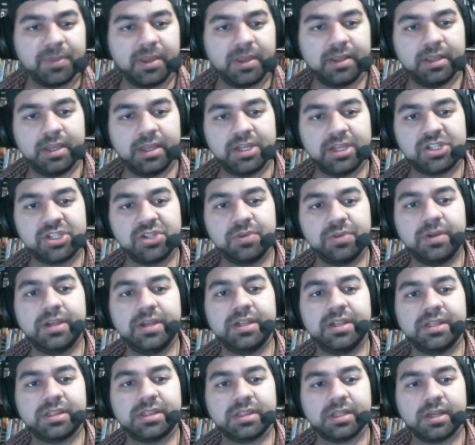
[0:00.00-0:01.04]
The issue
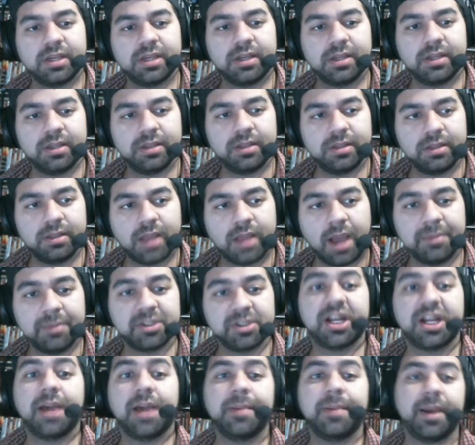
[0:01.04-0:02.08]
is how
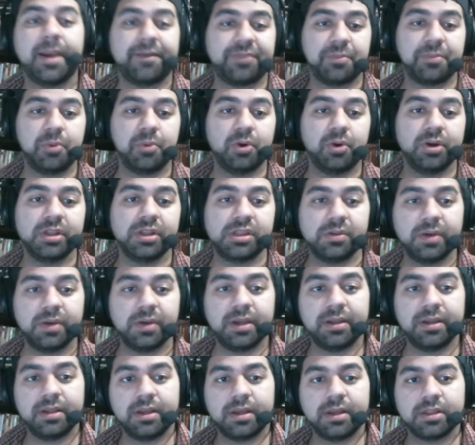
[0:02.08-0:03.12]
much time I have to pour into it.
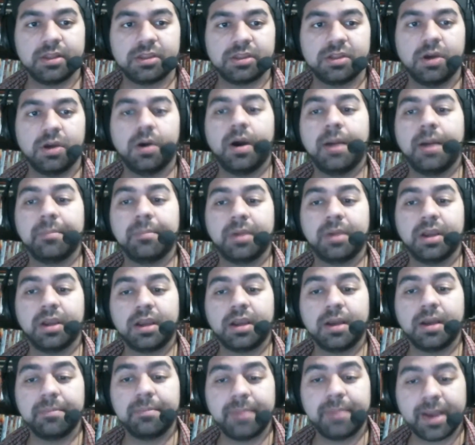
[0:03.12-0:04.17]
So I'm going to
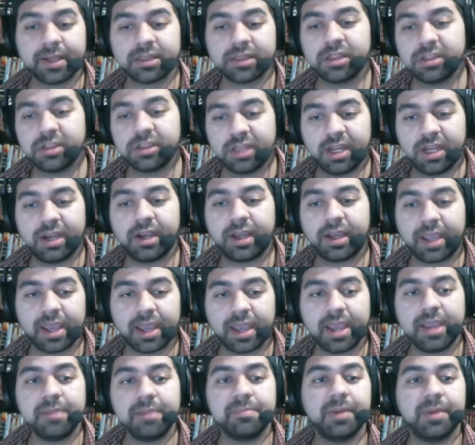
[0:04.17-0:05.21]
come back to State of
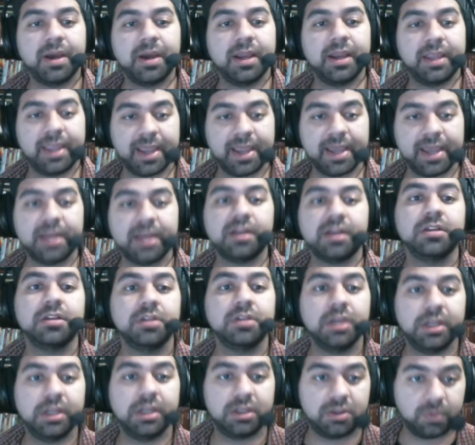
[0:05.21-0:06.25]
Decay, but again,
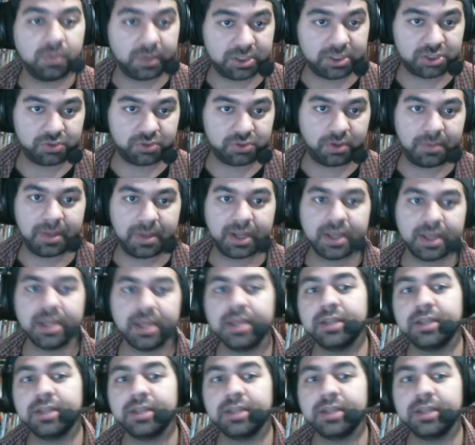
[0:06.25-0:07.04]
in Twitch streaming.